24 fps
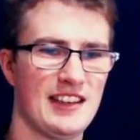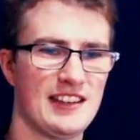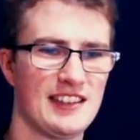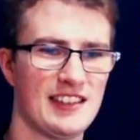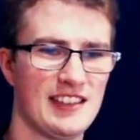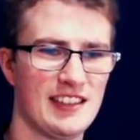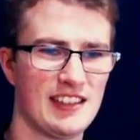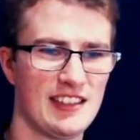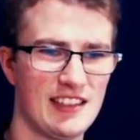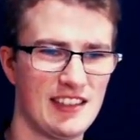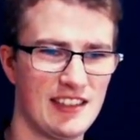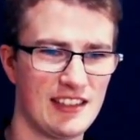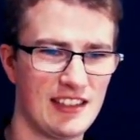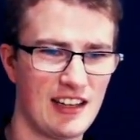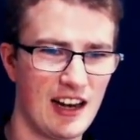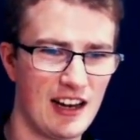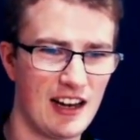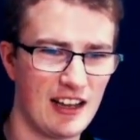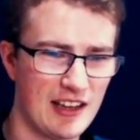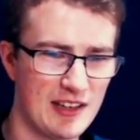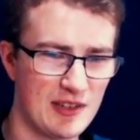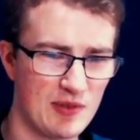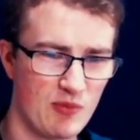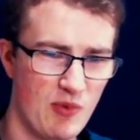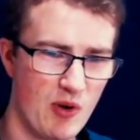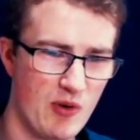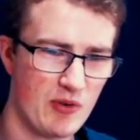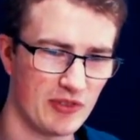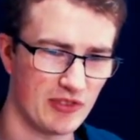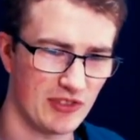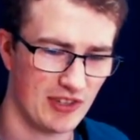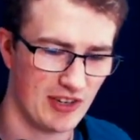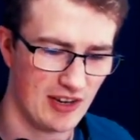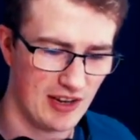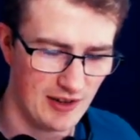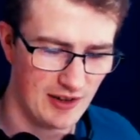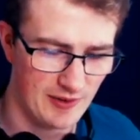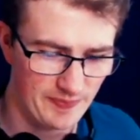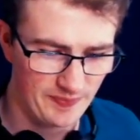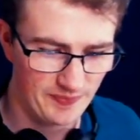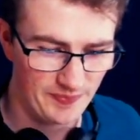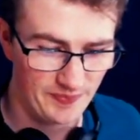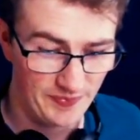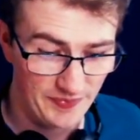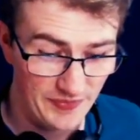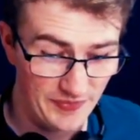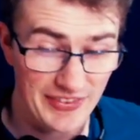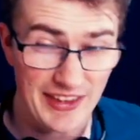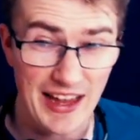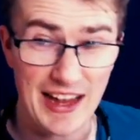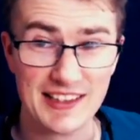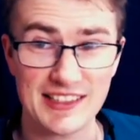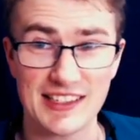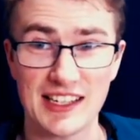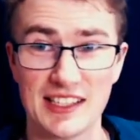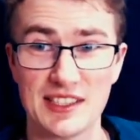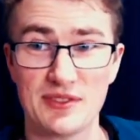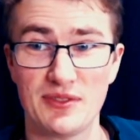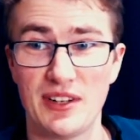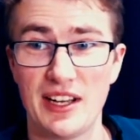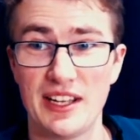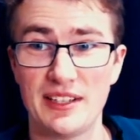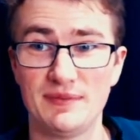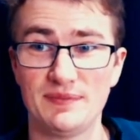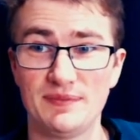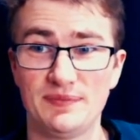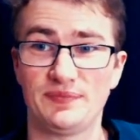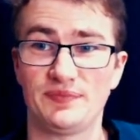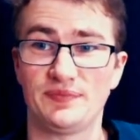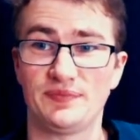stylized rodent skull? That sounds fun.